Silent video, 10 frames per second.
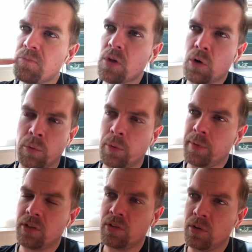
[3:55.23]
won't be
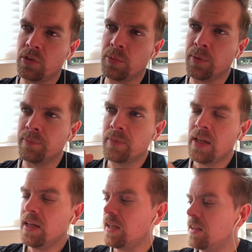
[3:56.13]
as noticeable.
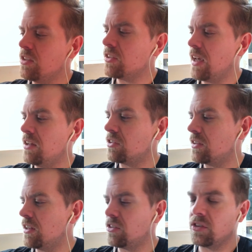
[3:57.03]
In this case,
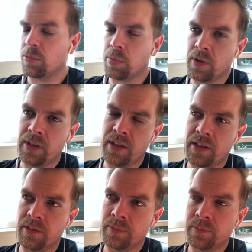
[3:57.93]
this is a pretty